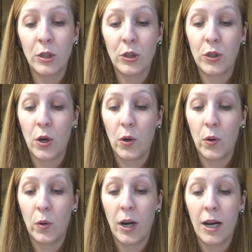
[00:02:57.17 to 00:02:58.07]

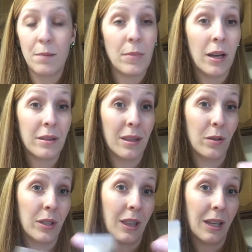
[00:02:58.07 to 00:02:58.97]
So the
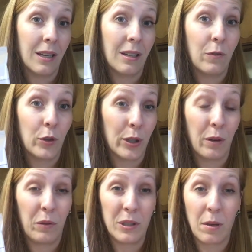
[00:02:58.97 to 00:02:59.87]
only thing, if you're
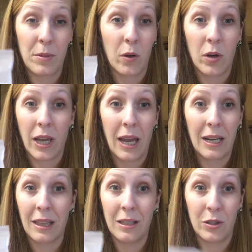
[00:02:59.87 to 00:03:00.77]
looking for something
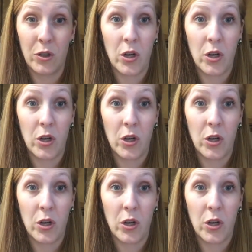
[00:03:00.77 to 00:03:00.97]
organic, these are